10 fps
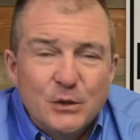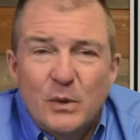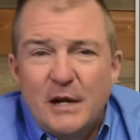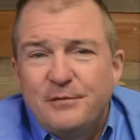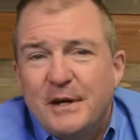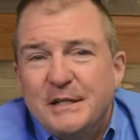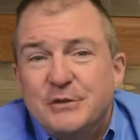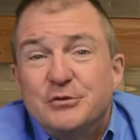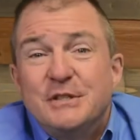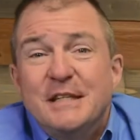what I found
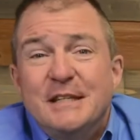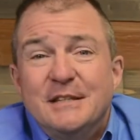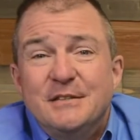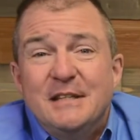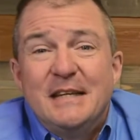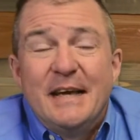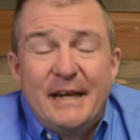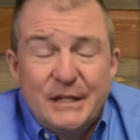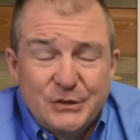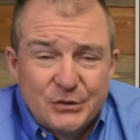interesting is the
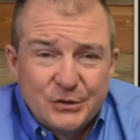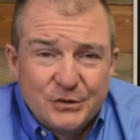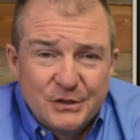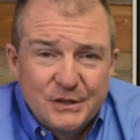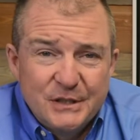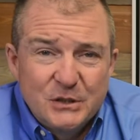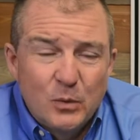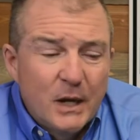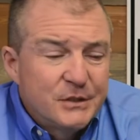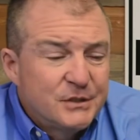answers to these
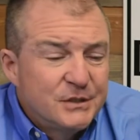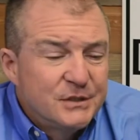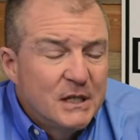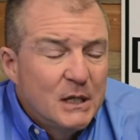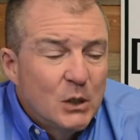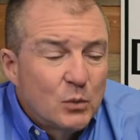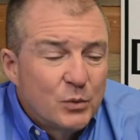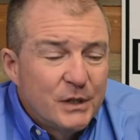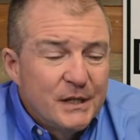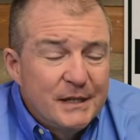questions
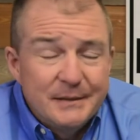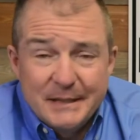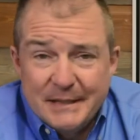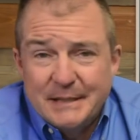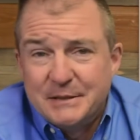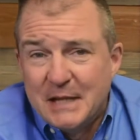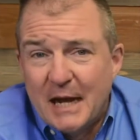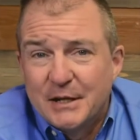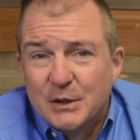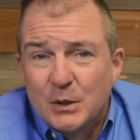really it's
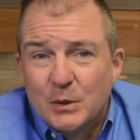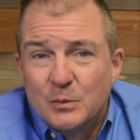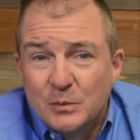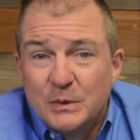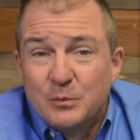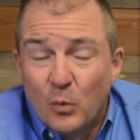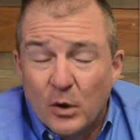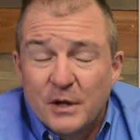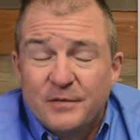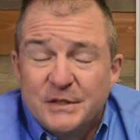not going to
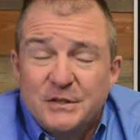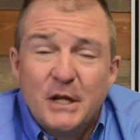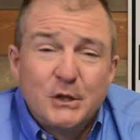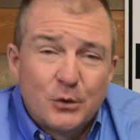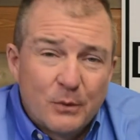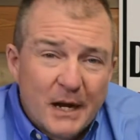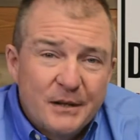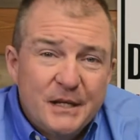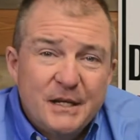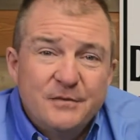work if it's done
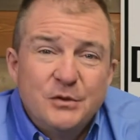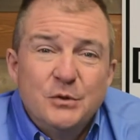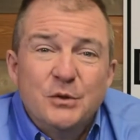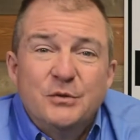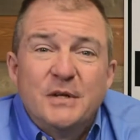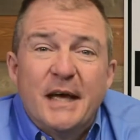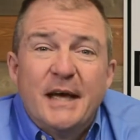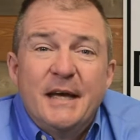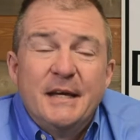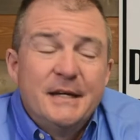correctly. If you use
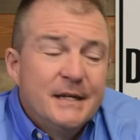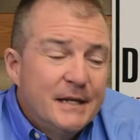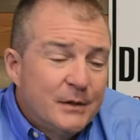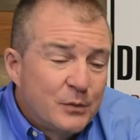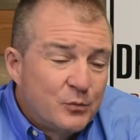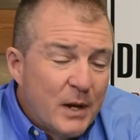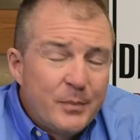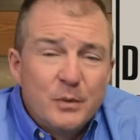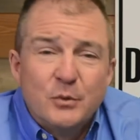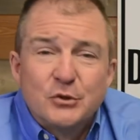a
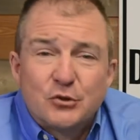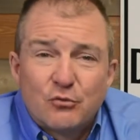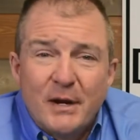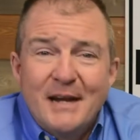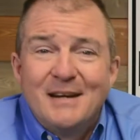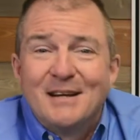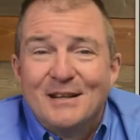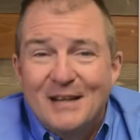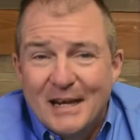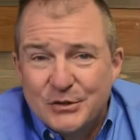reputable trained
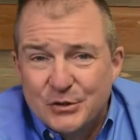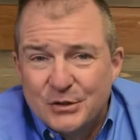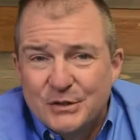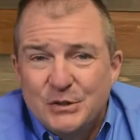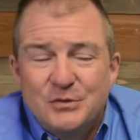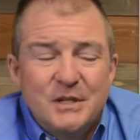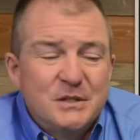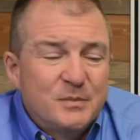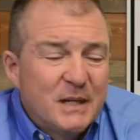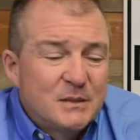collector, you send the
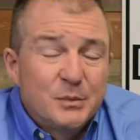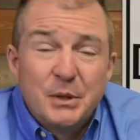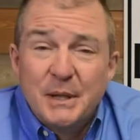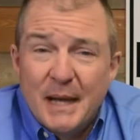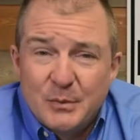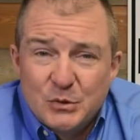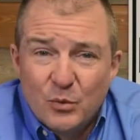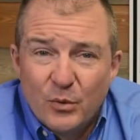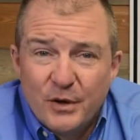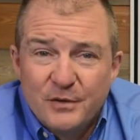specimen to the
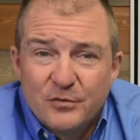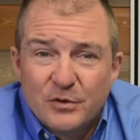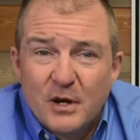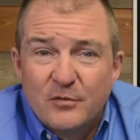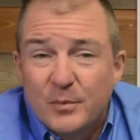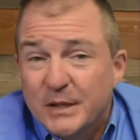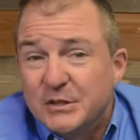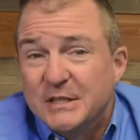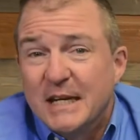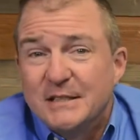laboratory for
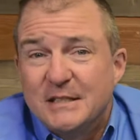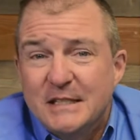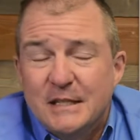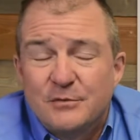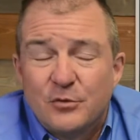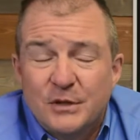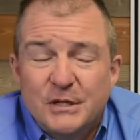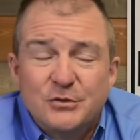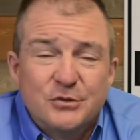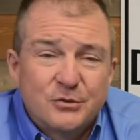confirmation testing and for
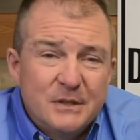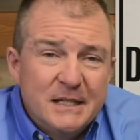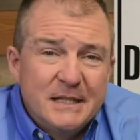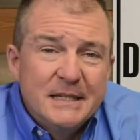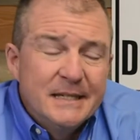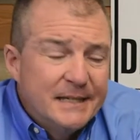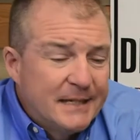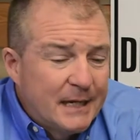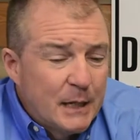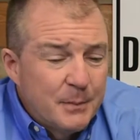initial screening,
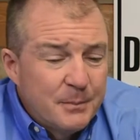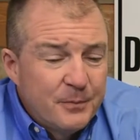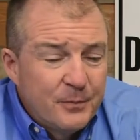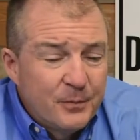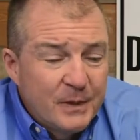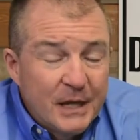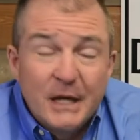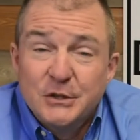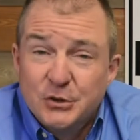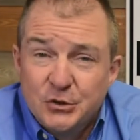um,
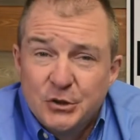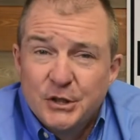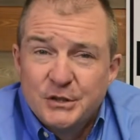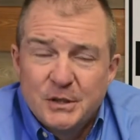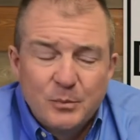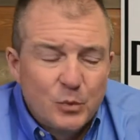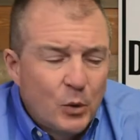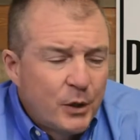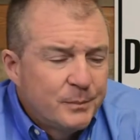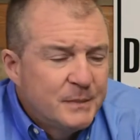as you should as an
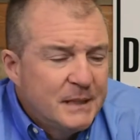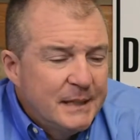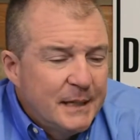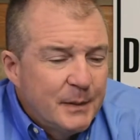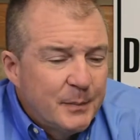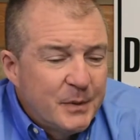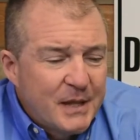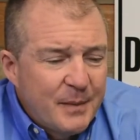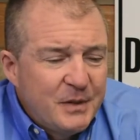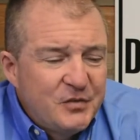employer. But
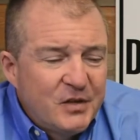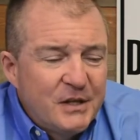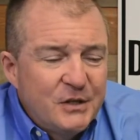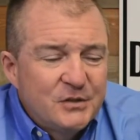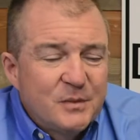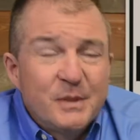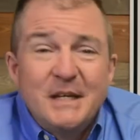that being said, here are some of the